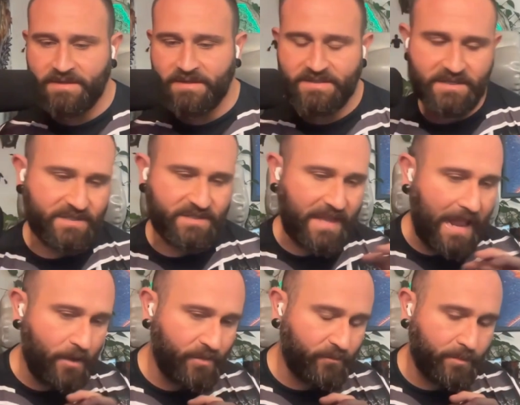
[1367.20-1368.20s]
It's it's
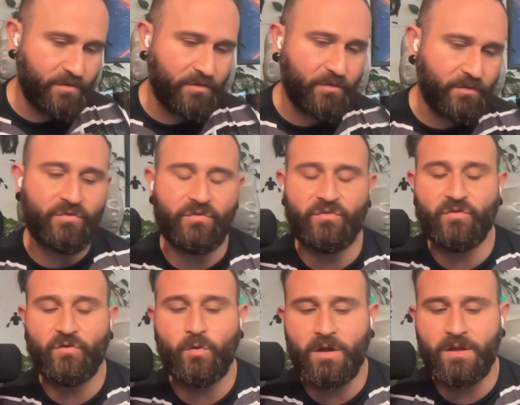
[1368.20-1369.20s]
how they reproduce and
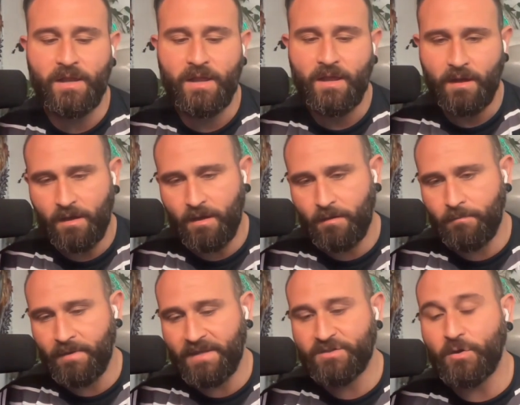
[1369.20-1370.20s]
so on.
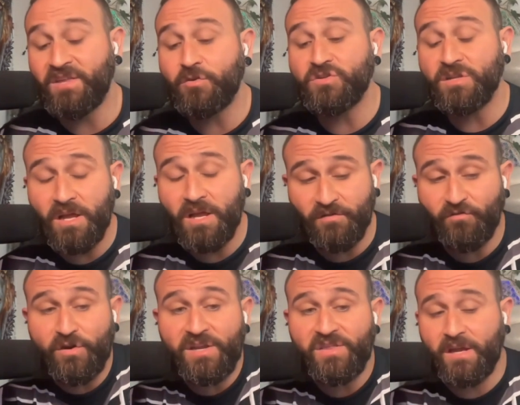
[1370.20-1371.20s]
Um, and so I think there's a lot of
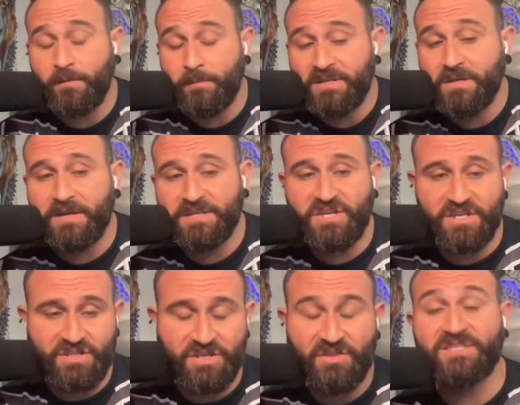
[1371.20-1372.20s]
freeing that can be done by
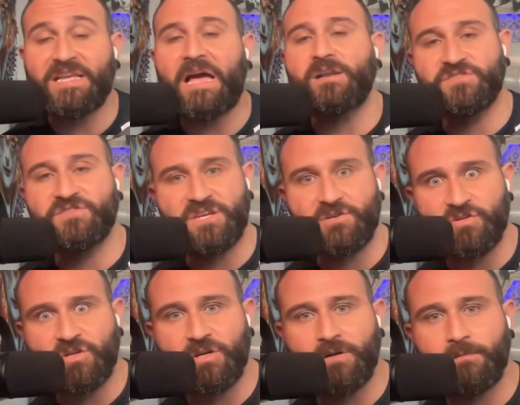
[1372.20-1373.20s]
changing things out of
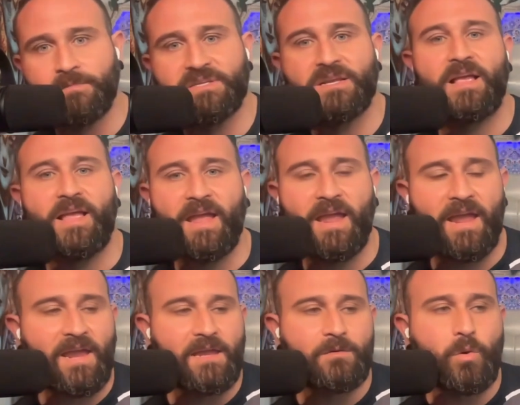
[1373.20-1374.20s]
gender terms.
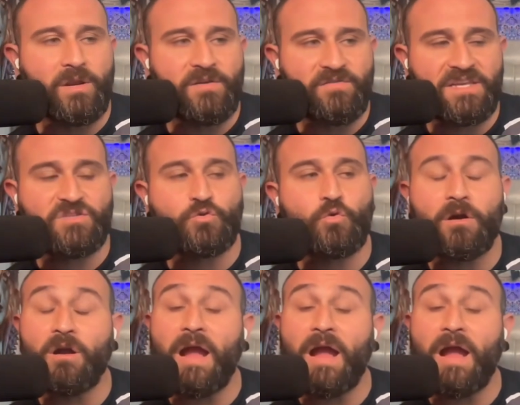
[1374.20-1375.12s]
And what if these two